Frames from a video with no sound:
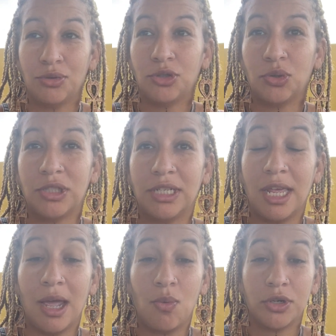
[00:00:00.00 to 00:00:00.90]
So
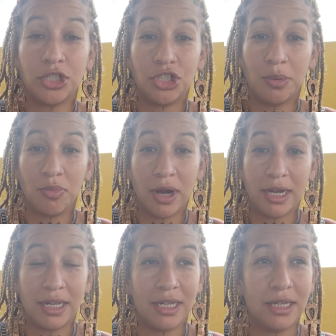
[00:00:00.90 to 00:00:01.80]
today I want to jump
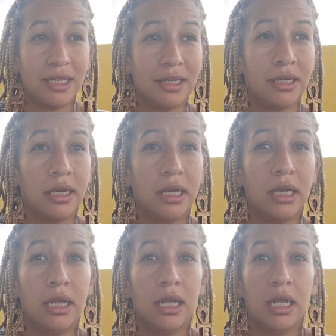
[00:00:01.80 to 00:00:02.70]
right in
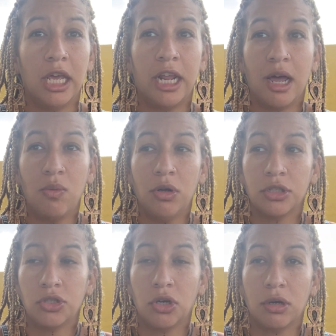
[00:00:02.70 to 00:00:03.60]
and I
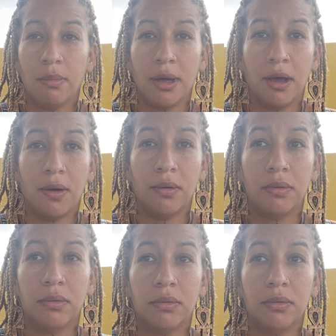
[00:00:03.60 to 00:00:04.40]
want to talk about